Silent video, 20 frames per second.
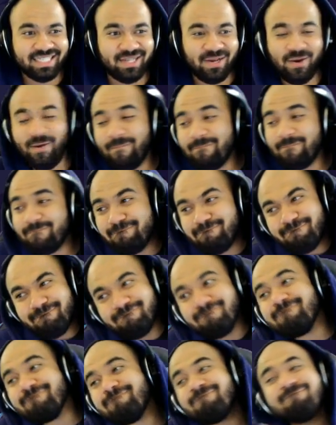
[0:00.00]
So,
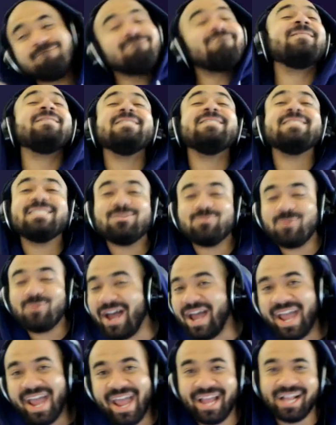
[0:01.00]

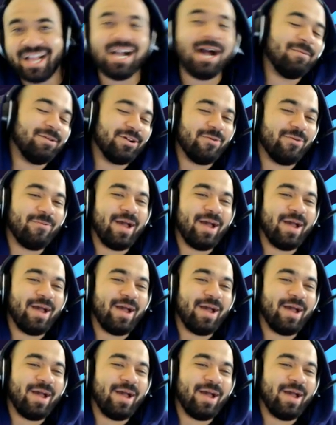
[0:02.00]
swag! I'm gonna